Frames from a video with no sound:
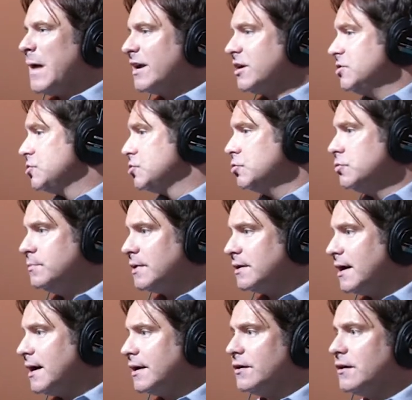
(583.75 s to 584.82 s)
I consumed a
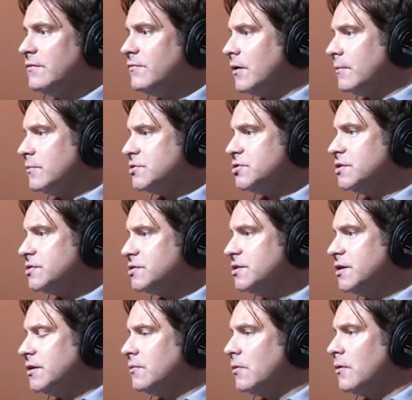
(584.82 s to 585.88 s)
lot of or I was just,
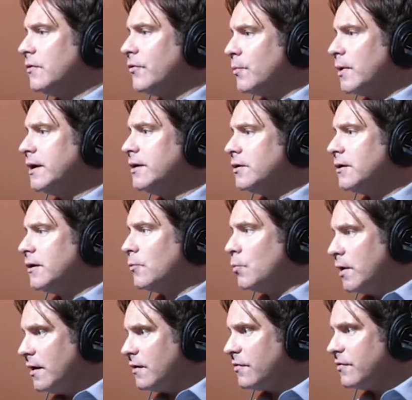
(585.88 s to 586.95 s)
you know, on the radar
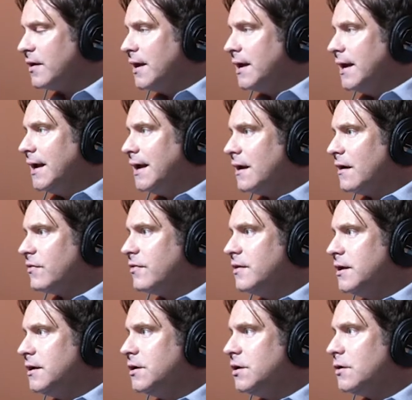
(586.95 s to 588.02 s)
with. And I
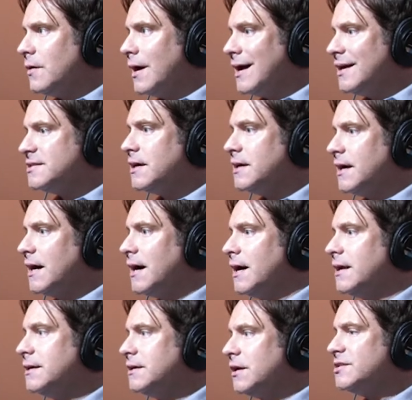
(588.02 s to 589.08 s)
think, you know, as I
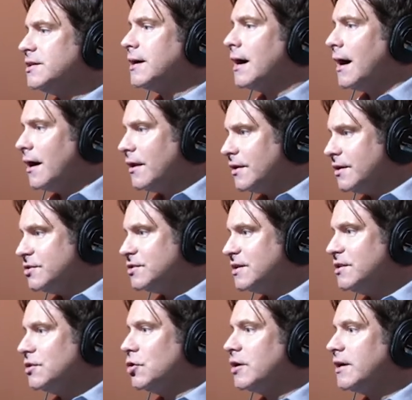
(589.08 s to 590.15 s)
got into college
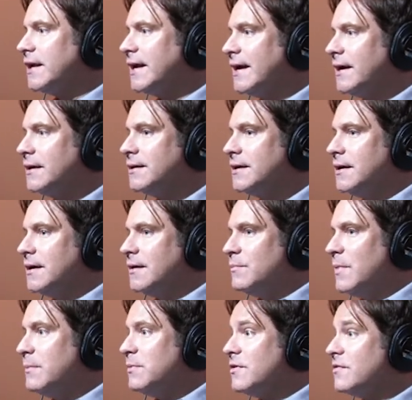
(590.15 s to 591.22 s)
and looking at
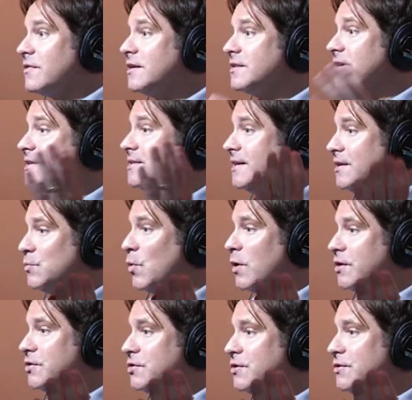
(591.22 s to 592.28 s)
maybe the things I didn't
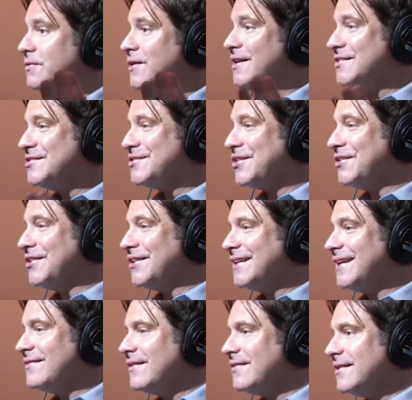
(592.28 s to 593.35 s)
want to do and started
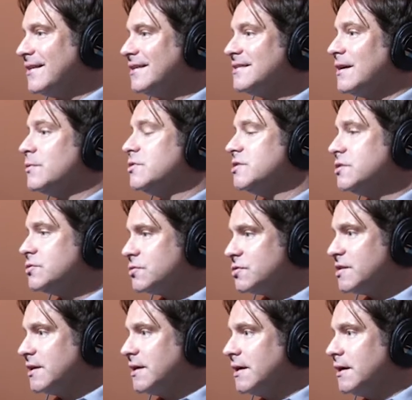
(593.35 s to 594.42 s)
looking at the things I was
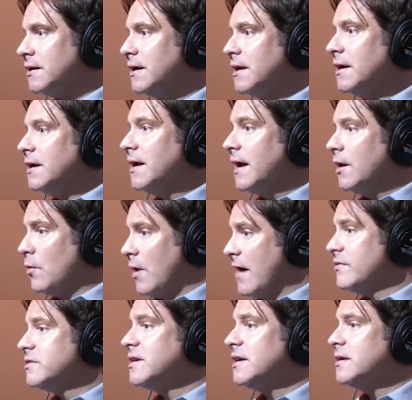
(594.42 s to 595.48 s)
interested in, it
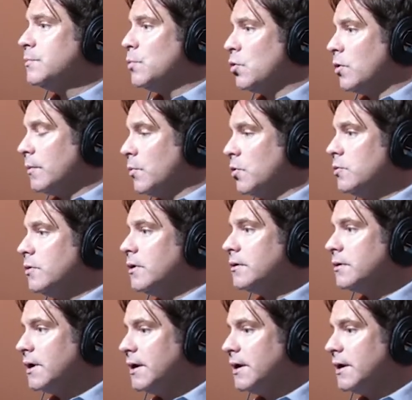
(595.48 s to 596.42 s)
gravitated more and more.